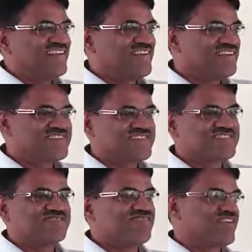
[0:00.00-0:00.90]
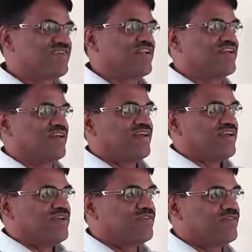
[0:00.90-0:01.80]
So, it's very funny.
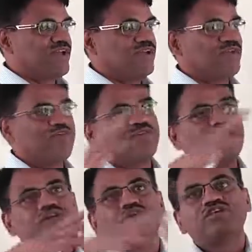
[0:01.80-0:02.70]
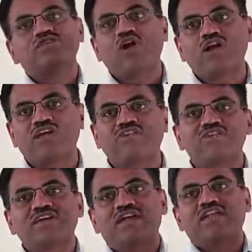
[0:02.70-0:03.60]
You know, when we took sorting, we
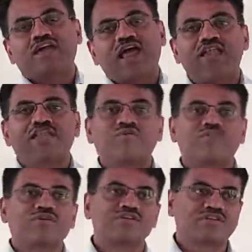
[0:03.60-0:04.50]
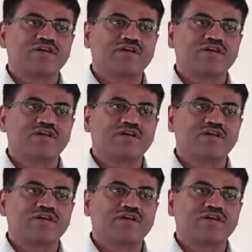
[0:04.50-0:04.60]
said there are n numbers,